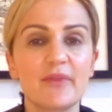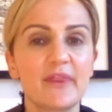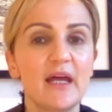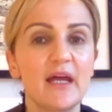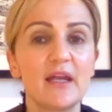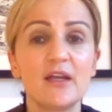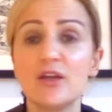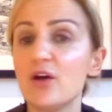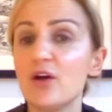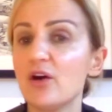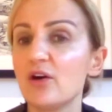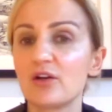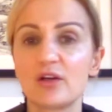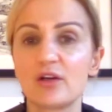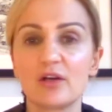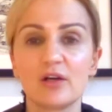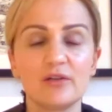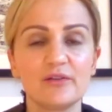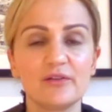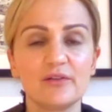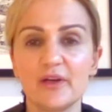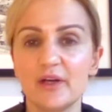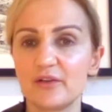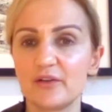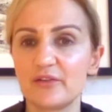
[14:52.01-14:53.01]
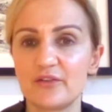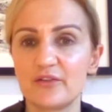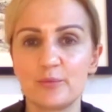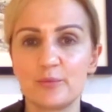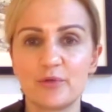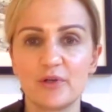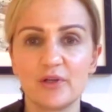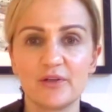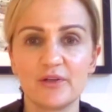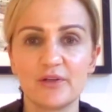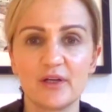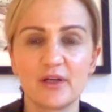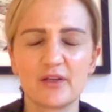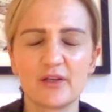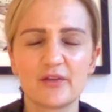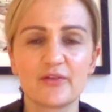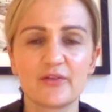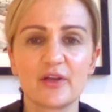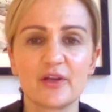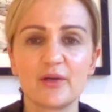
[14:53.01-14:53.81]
They're not conductor products,